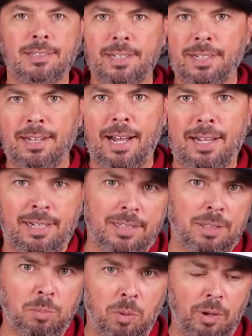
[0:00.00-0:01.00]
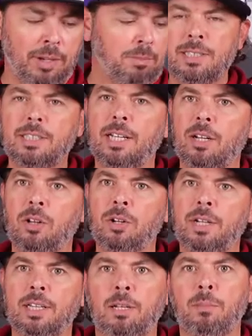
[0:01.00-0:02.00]
Did not disappoint. Let's take a
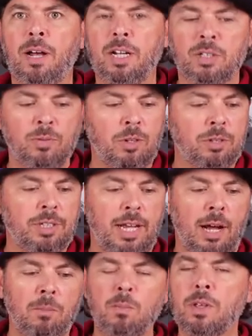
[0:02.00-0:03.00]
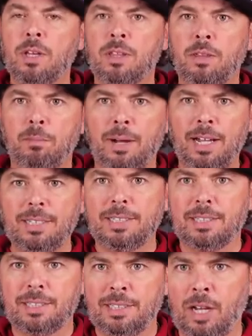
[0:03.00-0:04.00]
look at the box first. Now, the box
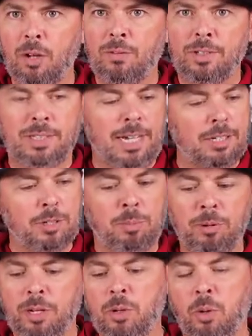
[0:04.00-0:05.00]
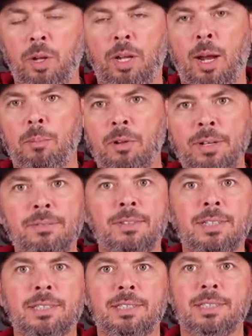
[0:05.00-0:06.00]
itself is actually pretty cool, and I believe
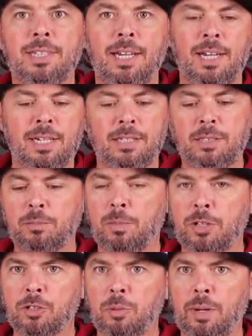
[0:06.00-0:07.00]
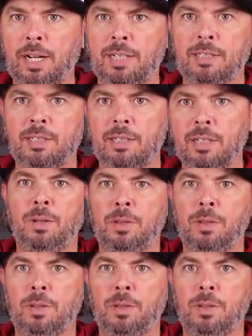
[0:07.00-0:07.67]
this is a special box.